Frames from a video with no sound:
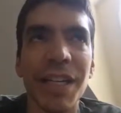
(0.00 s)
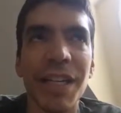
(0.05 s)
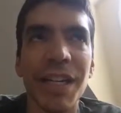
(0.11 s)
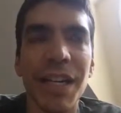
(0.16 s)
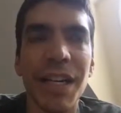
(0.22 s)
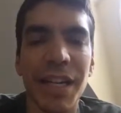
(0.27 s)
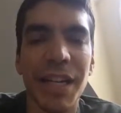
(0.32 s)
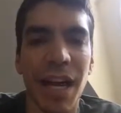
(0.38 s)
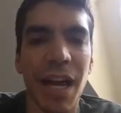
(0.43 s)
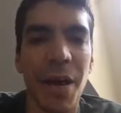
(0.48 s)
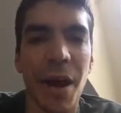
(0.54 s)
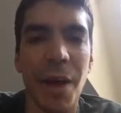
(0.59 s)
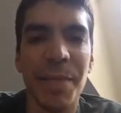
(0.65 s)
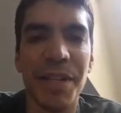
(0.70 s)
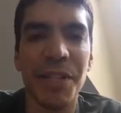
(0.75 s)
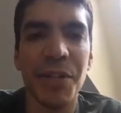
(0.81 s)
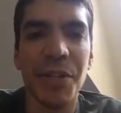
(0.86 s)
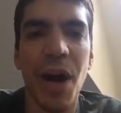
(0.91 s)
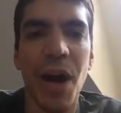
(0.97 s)
yeah, I
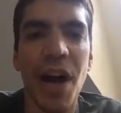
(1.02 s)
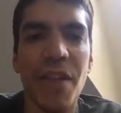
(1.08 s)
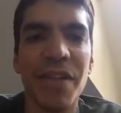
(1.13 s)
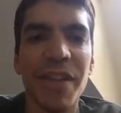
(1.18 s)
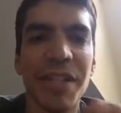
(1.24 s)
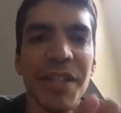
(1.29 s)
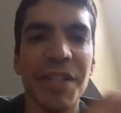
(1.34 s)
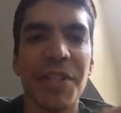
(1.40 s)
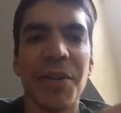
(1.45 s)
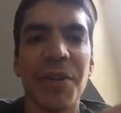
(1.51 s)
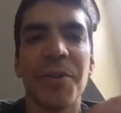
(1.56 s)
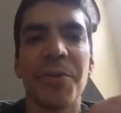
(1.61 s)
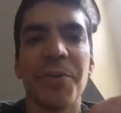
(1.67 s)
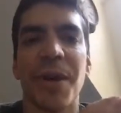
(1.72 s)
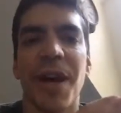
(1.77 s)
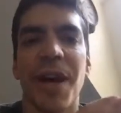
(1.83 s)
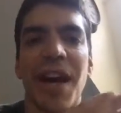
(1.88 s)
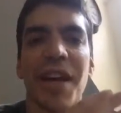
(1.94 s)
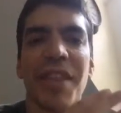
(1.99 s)
mean, so
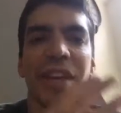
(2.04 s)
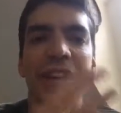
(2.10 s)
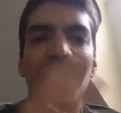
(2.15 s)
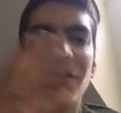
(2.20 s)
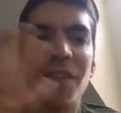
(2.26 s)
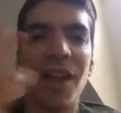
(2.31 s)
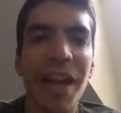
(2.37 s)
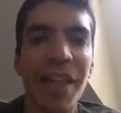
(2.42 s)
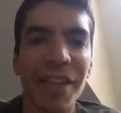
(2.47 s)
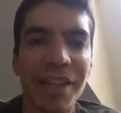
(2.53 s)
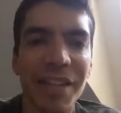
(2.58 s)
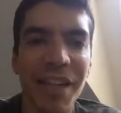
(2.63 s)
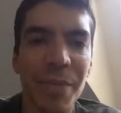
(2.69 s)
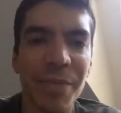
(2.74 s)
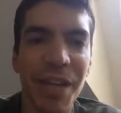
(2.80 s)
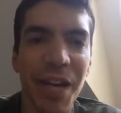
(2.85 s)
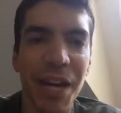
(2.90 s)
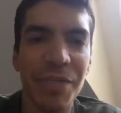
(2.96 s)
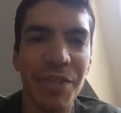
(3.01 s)
I think a lot of this
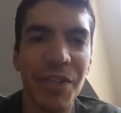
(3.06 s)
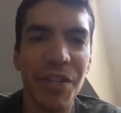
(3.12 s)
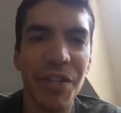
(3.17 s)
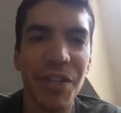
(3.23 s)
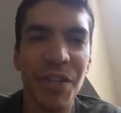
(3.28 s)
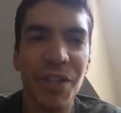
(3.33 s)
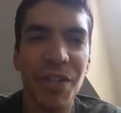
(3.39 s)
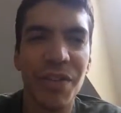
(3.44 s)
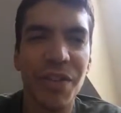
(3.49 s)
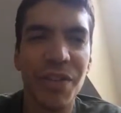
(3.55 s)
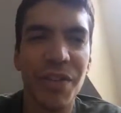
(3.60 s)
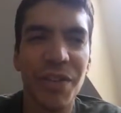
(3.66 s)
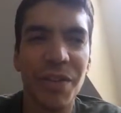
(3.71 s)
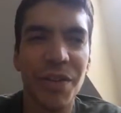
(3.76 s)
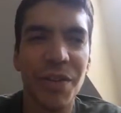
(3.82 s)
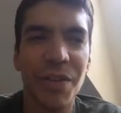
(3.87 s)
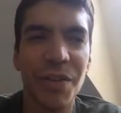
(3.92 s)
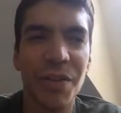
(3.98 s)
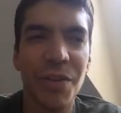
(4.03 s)
comes out of just
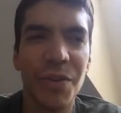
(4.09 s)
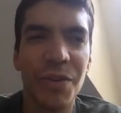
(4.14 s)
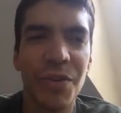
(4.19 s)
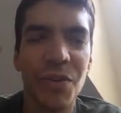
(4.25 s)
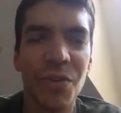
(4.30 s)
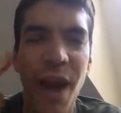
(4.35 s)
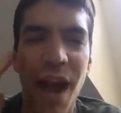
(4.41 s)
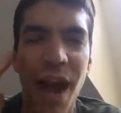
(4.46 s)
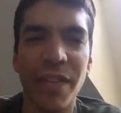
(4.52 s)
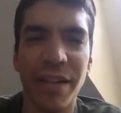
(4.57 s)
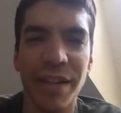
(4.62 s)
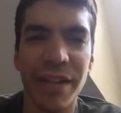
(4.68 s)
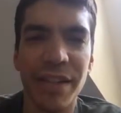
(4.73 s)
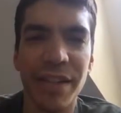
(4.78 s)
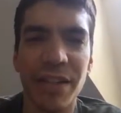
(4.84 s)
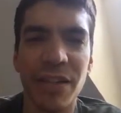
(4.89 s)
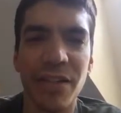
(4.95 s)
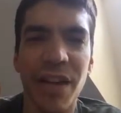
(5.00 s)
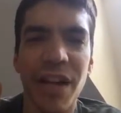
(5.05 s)

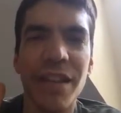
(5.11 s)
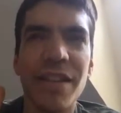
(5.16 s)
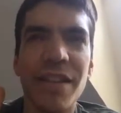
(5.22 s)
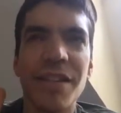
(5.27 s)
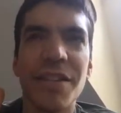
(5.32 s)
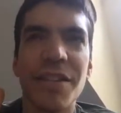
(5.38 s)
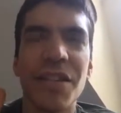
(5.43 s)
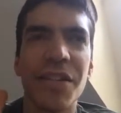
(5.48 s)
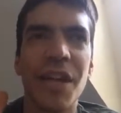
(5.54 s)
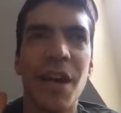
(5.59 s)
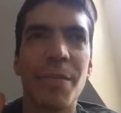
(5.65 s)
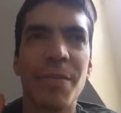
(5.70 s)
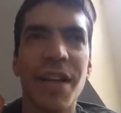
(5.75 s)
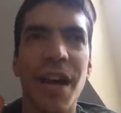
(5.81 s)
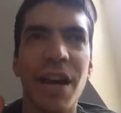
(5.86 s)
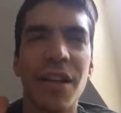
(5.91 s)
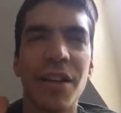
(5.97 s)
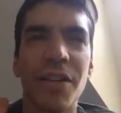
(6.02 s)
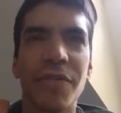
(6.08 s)
dualities. A lot of this just comes
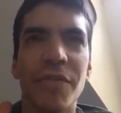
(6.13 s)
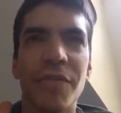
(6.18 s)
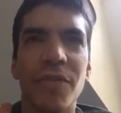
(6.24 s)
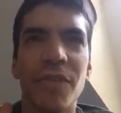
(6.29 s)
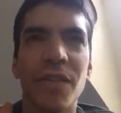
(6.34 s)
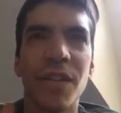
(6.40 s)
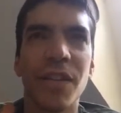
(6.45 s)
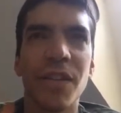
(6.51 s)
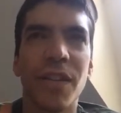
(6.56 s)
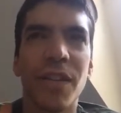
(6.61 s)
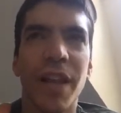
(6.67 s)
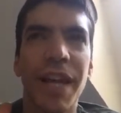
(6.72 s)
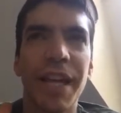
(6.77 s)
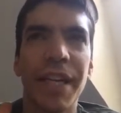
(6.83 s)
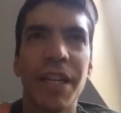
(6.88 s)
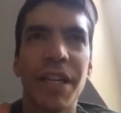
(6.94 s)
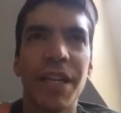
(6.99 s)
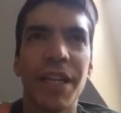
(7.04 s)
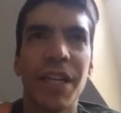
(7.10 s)
out of
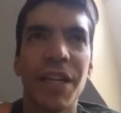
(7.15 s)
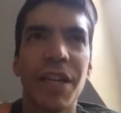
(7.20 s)
like